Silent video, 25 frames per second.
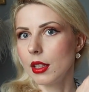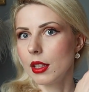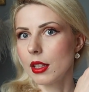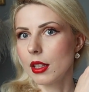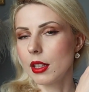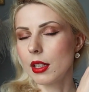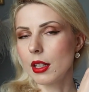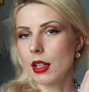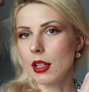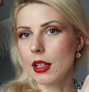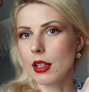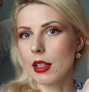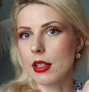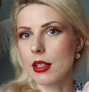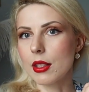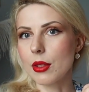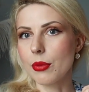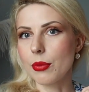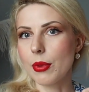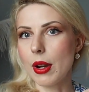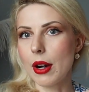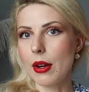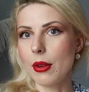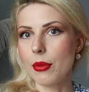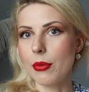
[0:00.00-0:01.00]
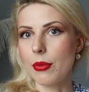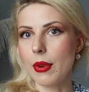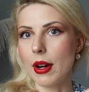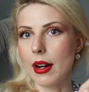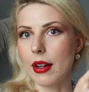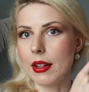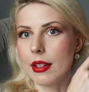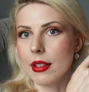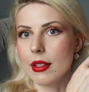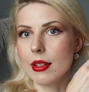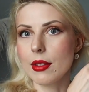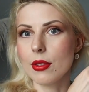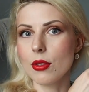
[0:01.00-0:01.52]
curl is
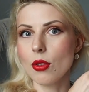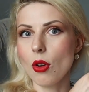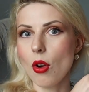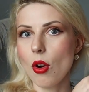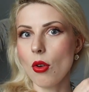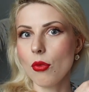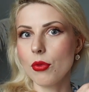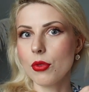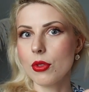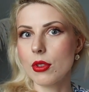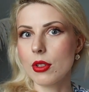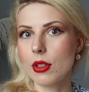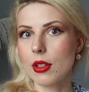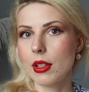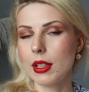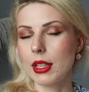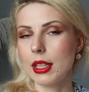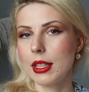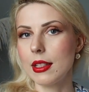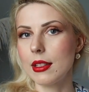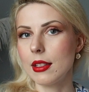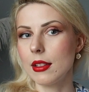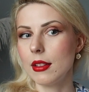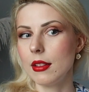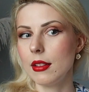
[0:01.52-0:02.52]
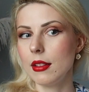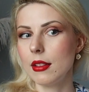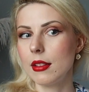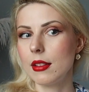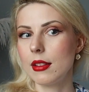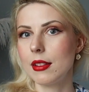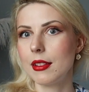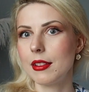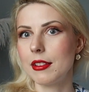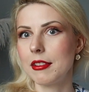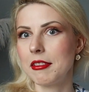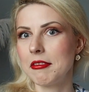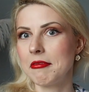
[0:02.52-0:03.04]
very soft, little,
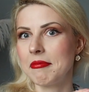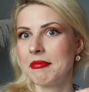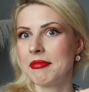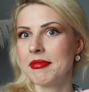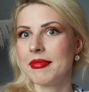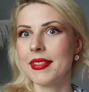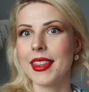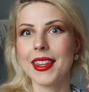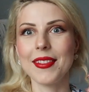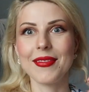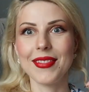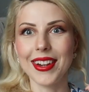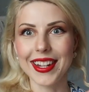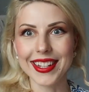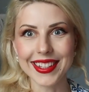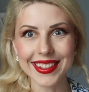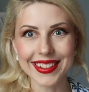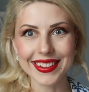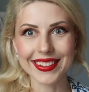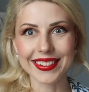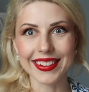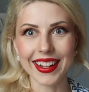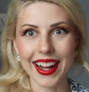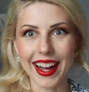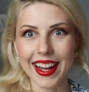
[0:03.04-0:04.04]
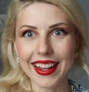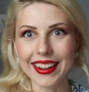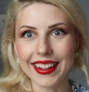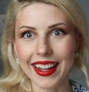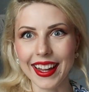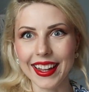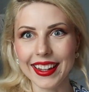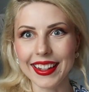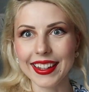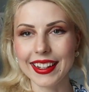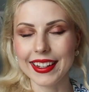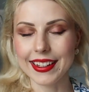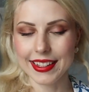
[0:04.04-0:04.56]
but cool. I
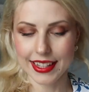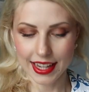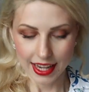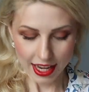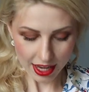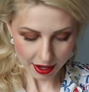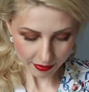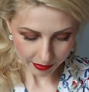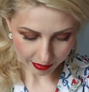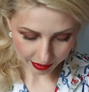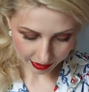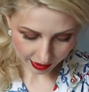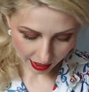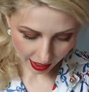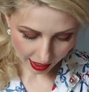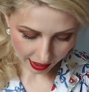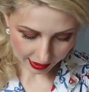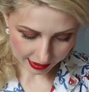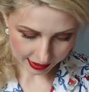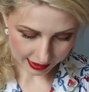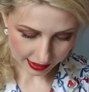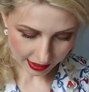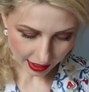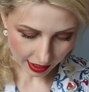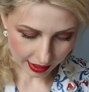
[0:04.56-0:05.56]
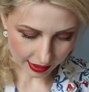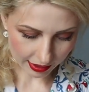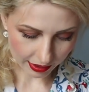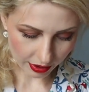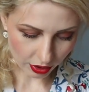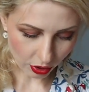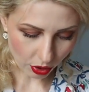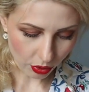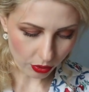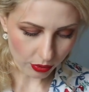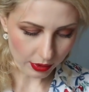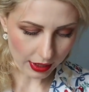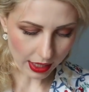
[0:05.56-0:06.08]
like it. Plus I
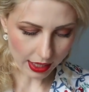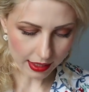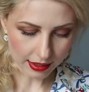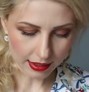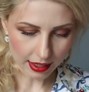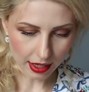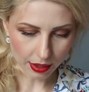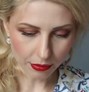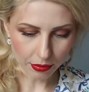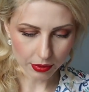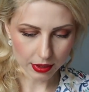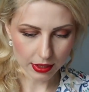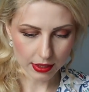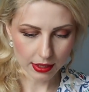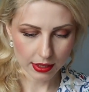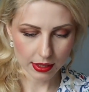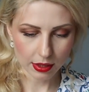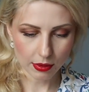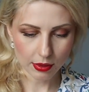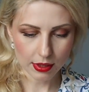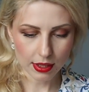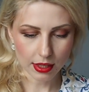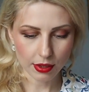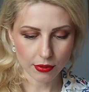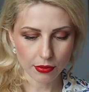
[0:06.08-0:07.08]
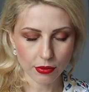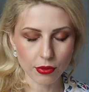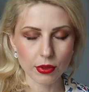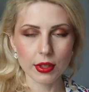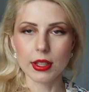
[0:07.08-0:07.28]
know that they was using for